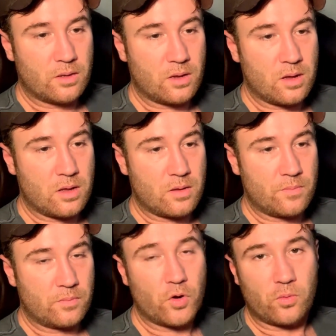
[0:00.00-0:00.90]

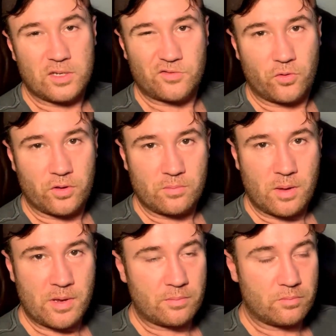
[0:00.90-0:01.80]
Not always for them. I
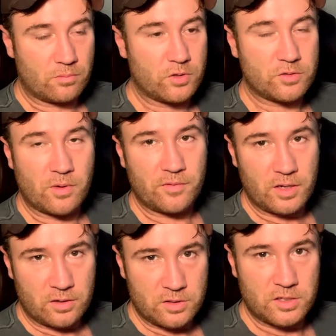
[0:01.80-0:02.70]
mean, most of my
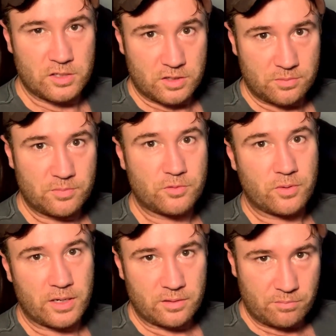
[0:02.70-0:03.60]
videos are just
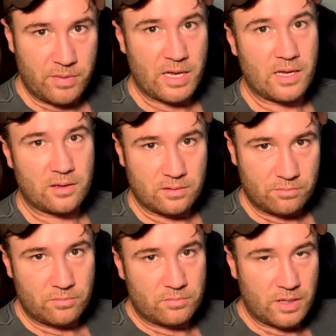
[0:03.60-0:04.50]
between me
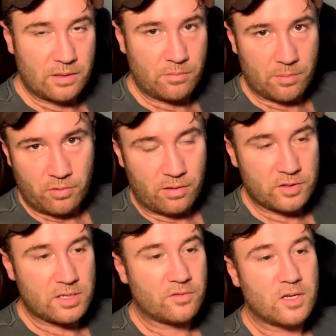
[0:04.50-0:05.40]
telling my private
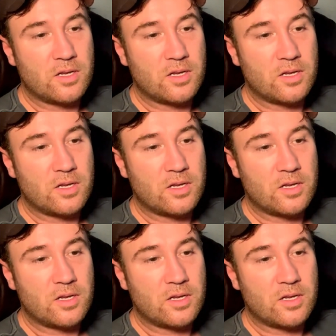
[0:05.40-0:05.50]
stuff.